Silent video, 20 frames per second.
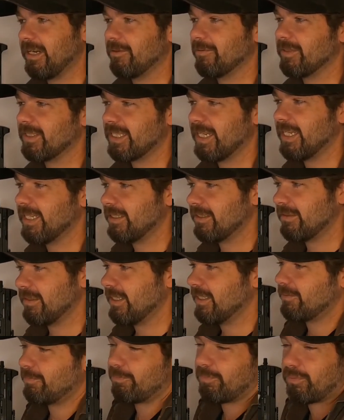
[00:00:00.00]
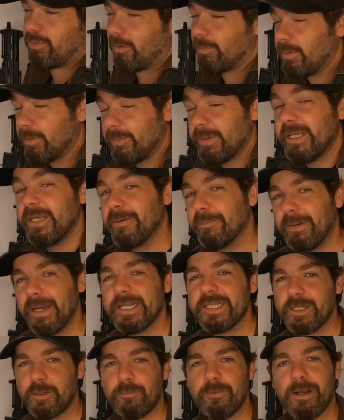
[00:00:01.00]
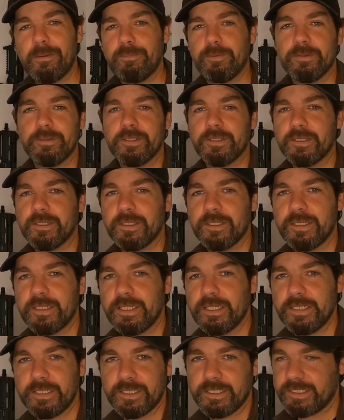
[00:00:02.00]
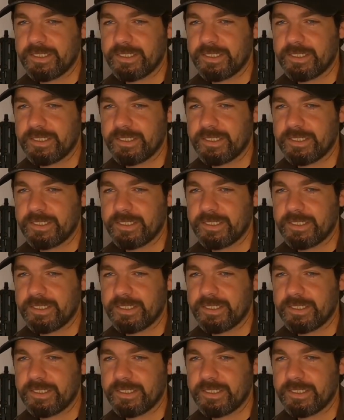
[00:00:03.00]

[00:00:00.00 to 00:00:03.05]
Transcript: I would say it's probably a better weapon in the